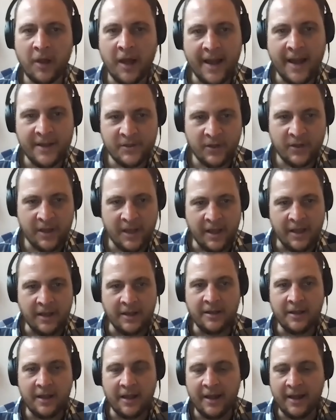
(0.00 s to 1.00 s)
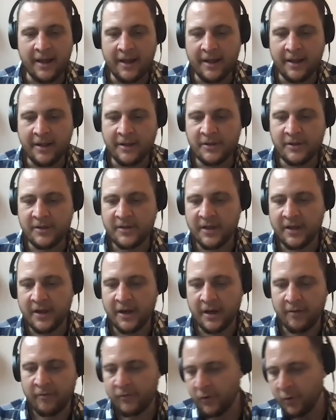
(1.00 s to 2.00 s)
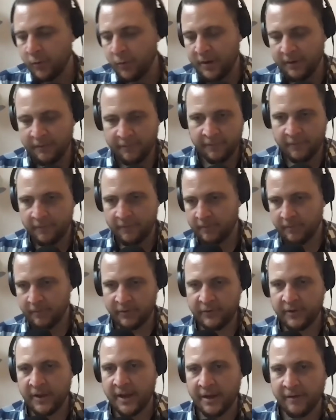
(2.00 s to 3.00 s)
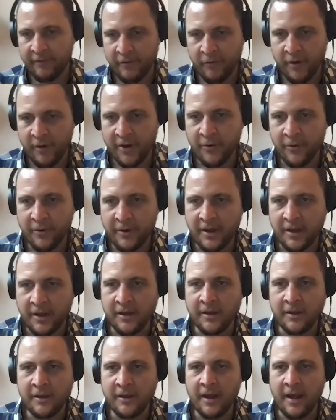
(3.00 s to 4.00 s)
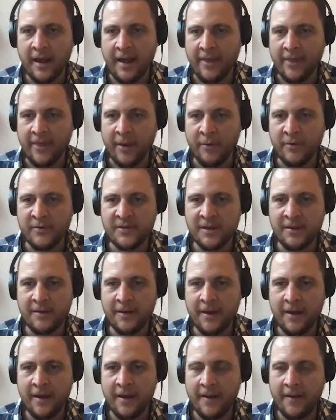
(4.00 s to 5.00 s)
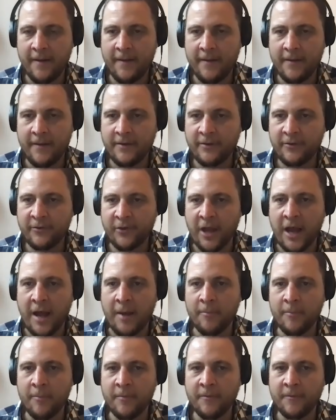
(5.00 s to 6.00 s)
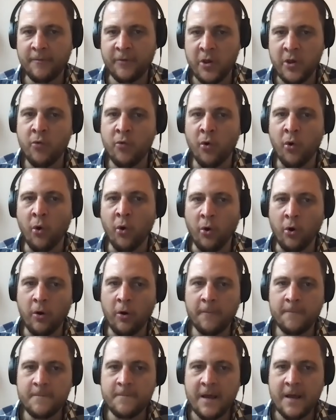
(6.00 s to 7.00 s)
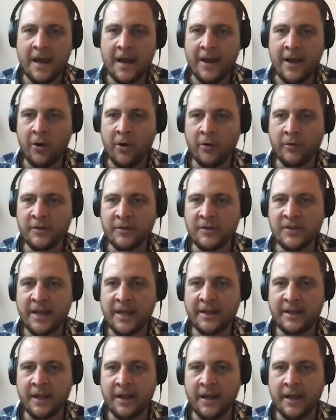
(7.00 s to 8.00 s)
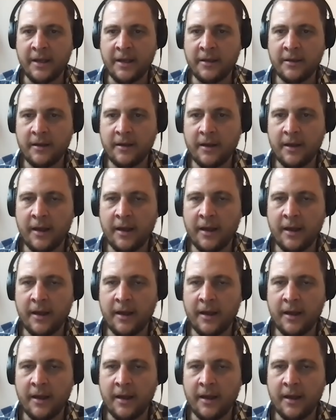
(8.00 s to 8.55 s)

players again, just to kind of do a bit of sitting of the record here, there was some furore on Saturday